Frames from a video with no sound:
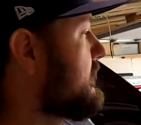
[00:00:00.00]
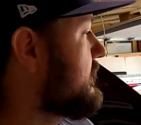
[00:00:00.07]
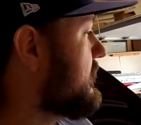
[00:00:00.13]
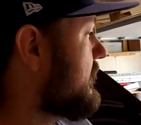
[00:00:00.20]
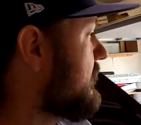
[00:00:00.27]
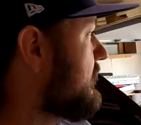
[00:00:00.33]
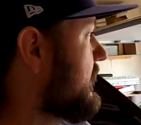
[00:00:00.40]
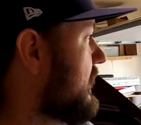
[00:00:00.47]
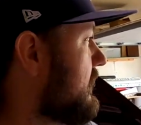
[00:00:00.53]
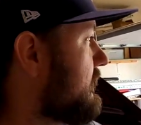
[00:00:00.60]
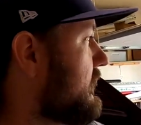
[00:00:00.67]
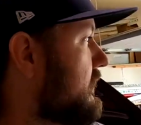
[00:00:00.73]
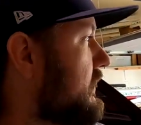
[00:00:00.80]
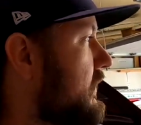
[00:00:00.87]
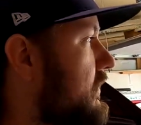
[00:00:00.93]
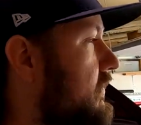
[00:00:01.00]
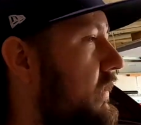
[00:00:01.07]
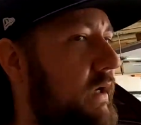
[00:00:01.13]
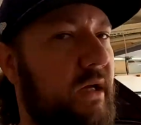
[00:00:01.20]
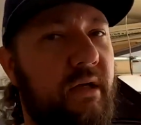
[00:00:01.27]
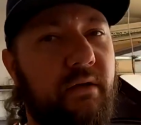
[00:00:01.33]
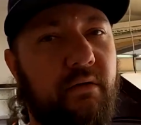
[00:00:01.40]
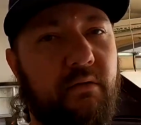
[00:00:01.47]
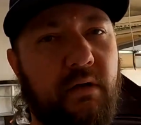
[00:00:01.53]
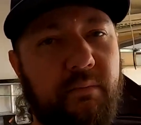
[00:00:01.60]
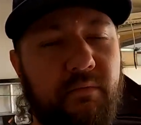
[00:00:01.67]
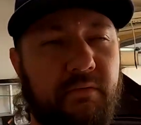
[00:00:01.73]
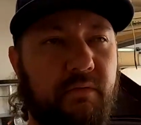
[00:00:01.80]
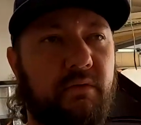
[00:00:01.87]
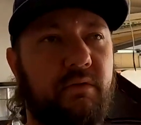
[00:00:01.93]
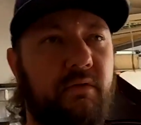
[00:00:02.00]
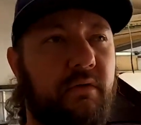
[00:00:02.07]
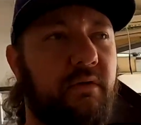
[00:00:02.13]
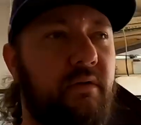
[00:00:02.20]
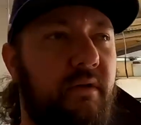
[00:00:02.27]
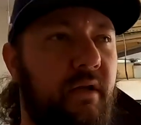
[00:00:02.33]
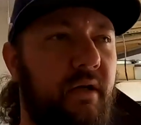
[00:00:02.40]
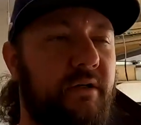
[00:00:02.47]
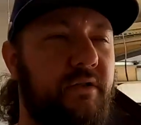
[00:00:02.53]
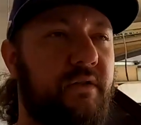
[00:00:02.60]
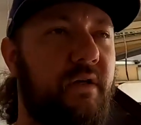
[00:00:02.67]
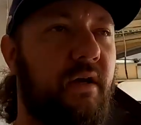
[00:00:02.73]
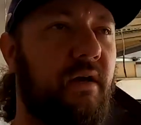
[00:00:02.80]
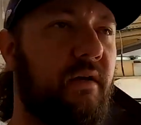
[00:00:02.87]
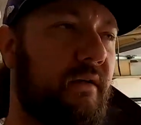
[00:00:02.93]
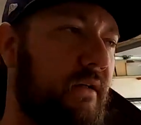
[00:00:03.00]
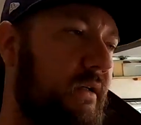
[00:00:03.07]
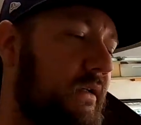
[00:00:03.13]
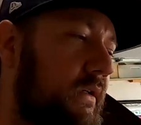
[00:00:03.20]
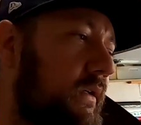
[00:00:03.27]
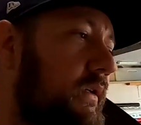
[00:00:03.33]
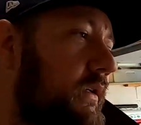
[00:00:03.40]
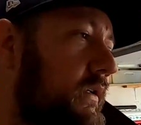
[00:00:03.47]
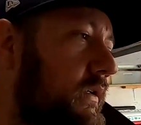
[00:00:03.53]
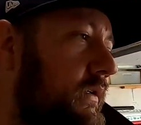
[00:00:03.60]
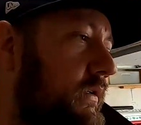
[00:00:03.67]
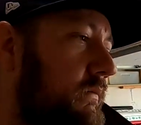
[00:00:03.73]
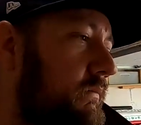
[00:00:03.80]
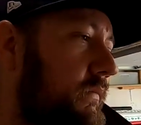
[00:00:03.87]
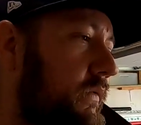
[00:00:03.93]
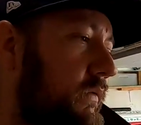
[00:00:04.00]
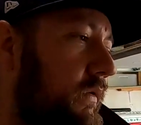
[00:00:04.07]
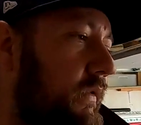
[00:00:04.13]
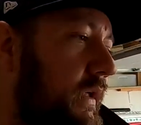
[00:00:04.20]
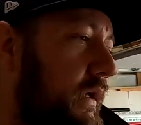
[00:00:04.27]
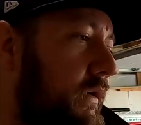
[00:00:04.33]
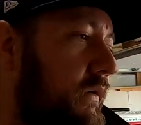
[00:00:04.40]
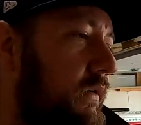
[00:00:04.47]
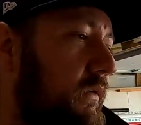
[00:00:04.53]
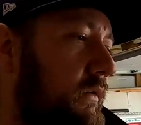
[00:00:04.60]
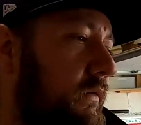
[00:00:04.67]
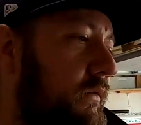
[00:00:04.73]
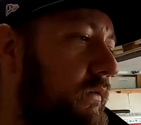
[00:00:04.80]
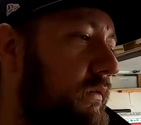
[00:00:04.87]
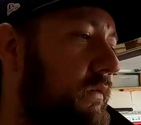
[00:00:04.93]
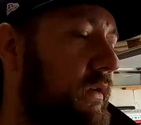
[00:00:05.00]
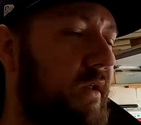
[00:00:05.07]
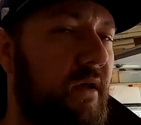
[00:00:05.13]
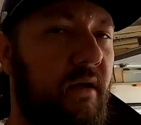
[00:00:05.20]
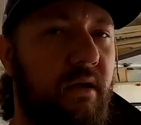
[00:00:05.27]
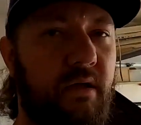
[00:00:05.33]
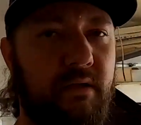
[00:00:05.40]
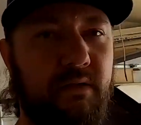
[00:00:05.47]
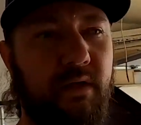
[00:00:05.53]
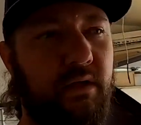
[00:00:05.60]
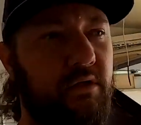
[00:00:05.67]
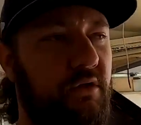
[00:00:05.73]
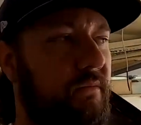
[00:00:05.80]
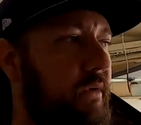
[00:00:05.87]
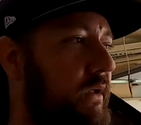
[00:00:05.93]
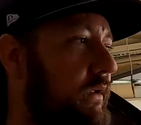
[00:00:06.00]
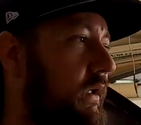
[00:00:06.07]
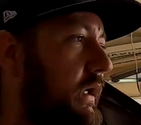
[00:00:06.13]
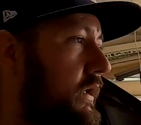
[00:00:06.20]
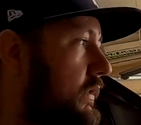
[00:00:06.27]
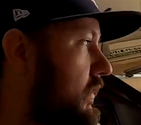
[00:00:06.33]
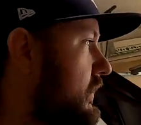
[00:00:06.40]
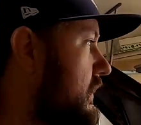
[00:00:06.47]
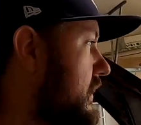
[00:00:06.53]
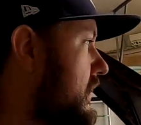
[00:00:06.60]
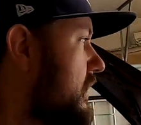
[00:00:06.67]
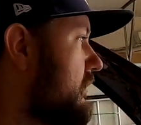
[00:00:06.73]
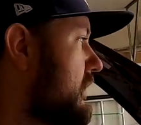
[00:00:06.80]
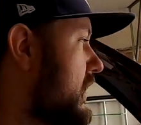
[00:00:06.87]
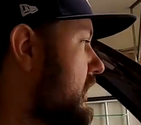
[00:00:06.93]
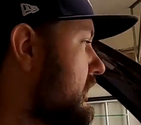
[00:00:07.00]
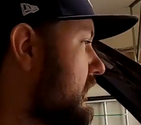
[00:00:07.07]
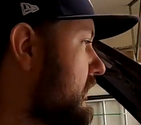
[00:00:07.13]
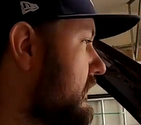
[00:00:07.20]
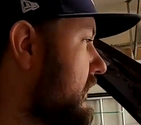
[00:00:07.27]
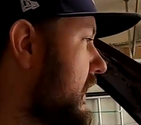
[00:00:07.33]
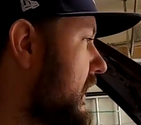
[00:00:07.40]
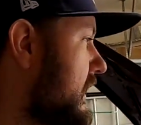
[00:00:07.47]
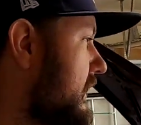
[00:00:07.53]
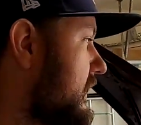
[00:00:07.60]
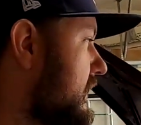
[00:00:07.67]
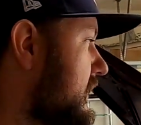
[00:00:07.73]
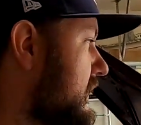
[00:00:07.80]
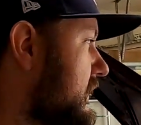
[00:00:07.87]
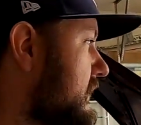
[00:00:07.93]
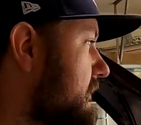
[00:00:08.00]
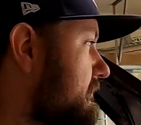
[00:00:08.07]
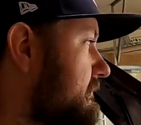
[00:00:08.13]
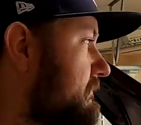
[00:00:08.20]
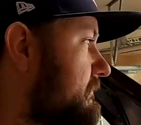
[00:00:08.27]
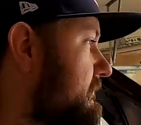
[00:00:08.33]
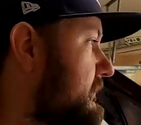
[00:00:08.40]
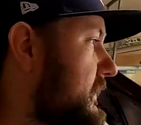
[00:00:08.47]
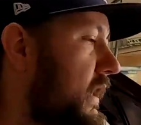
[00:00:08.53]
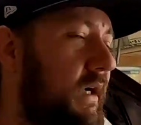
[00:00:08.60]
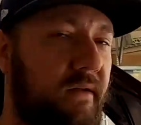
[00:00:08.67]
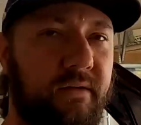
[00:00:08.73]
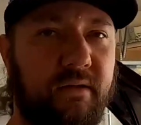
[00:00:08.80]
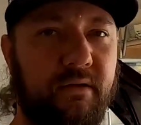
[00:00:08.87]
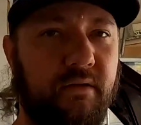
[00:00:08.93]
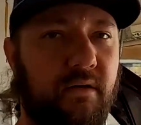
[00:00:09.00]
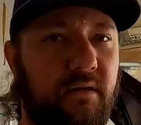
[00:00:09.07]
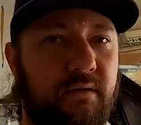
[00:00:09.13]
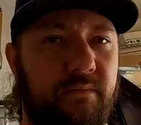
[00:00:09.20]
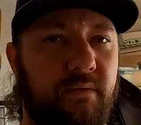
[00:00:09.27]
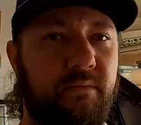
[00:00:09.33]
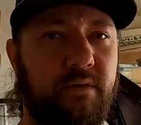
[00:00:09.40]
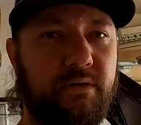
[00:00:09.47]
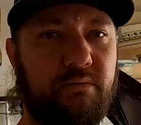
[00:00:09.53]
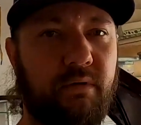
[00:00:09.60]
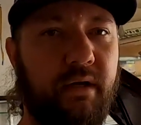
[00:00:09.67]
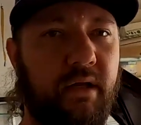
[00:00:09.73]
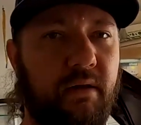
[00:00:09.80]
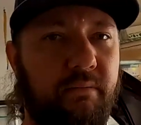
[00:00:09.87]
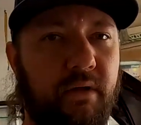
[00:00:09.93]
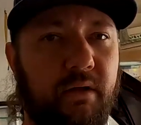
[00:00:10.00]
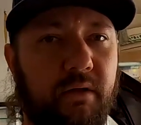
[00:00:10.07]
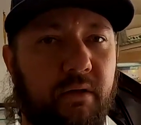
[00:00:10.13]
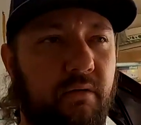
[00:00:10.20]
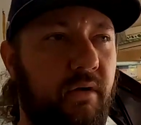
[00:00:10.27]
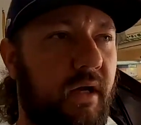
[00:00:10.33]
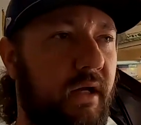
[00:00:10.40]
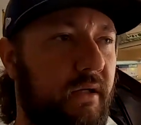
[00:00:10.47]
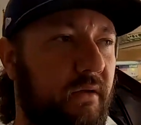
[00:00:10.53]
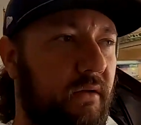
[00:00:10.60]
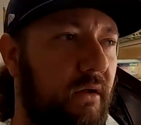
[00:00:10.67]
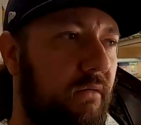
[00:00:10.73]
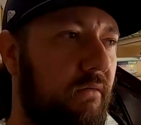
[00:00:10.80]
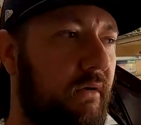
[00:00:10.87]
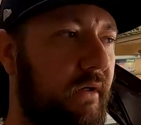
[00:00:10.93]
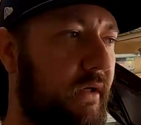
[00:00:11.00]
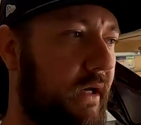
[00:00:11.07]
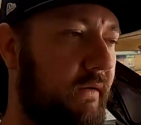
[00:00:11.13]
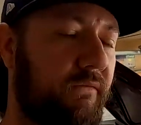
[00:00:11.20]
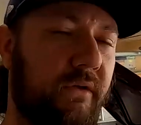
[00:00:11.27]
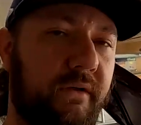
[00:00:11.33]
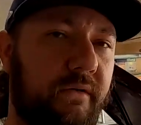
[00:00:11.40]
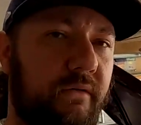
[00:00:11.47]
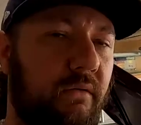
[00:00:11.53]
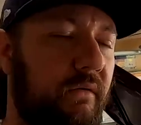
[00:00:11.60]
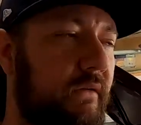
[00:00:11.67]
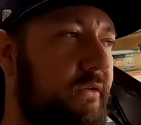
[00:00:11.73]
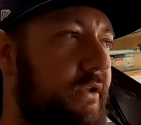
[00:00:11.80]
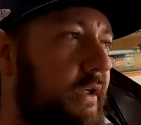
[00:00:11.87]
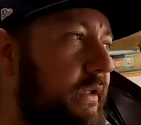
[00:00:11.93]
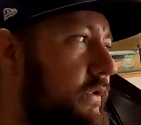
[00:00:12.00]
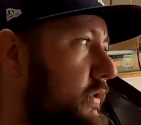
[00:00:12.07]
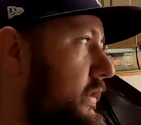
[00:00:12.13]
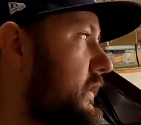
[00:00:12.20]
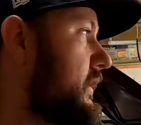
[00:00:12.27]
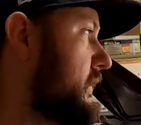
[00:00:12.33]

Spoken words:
So now I'm going to go ahead and grab the filter that I just got, throw that on. The intake should be in later. Other than that, I think the car is pretty much ready. I'm going to go ahead and lower it after I do the oil change